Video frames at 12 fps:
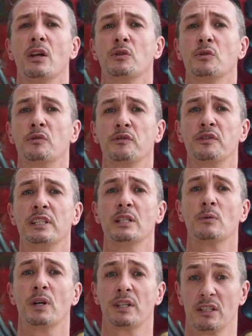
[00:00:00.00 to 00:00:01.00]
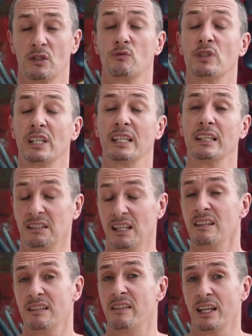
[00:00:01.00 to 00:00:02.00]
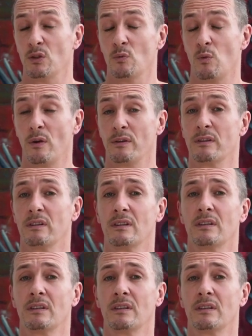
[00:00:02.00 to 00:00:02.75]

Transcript: to feel what it really is that you want.